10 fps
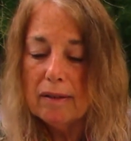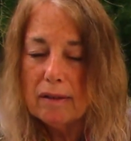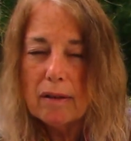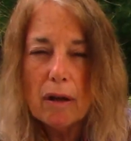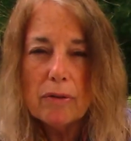
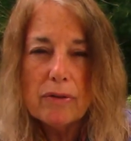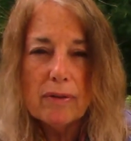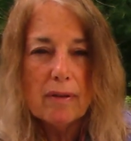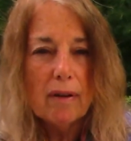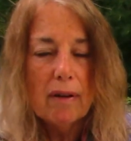
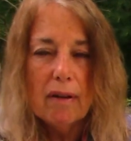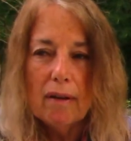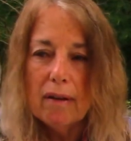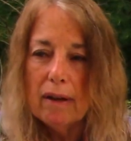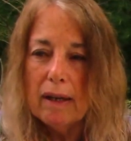does
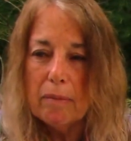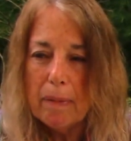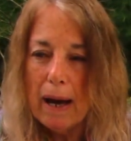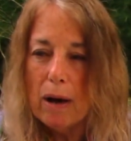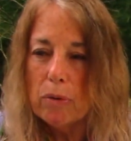
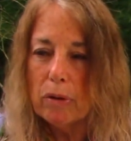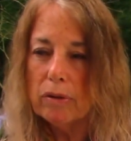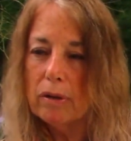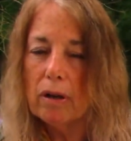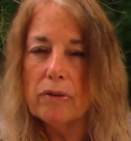empower,
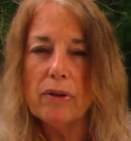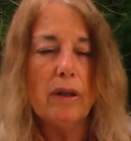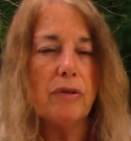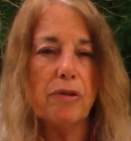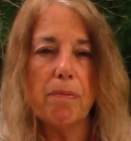does
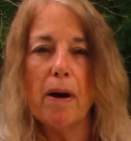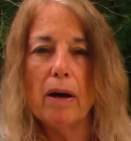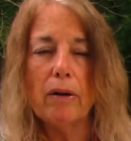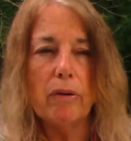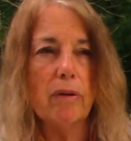
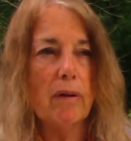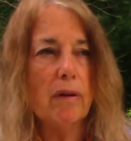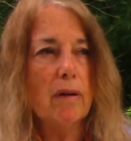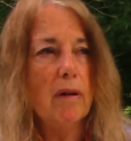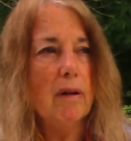inspire,
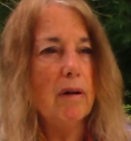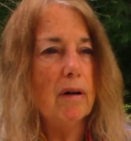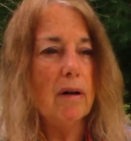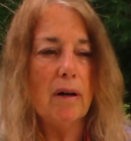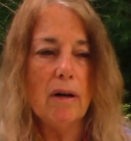
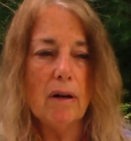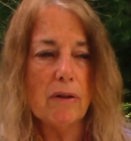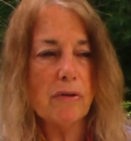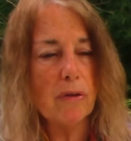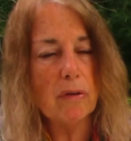uh,
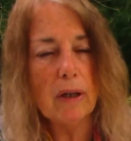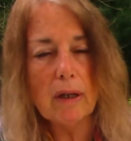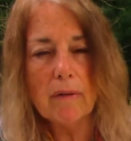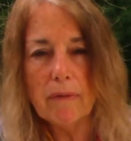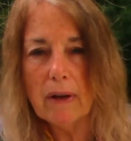certainly
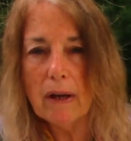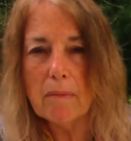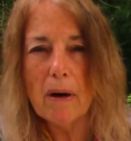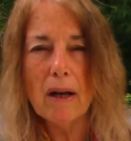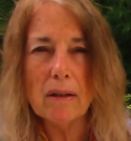convey
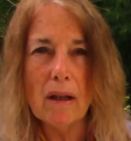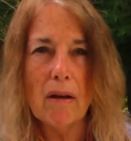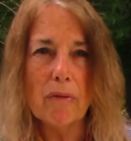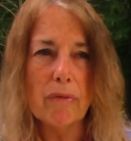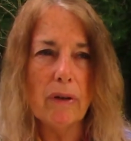my
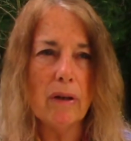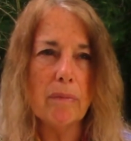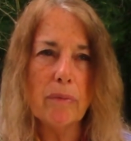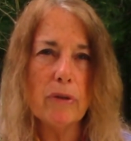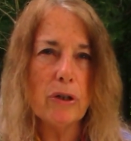love and
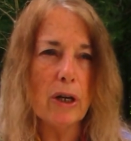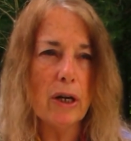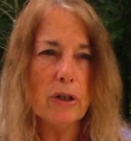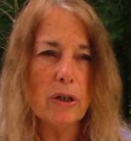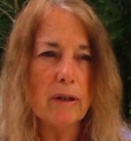
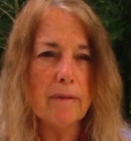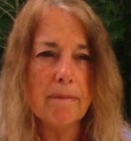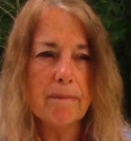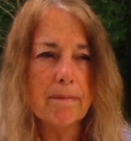appreciation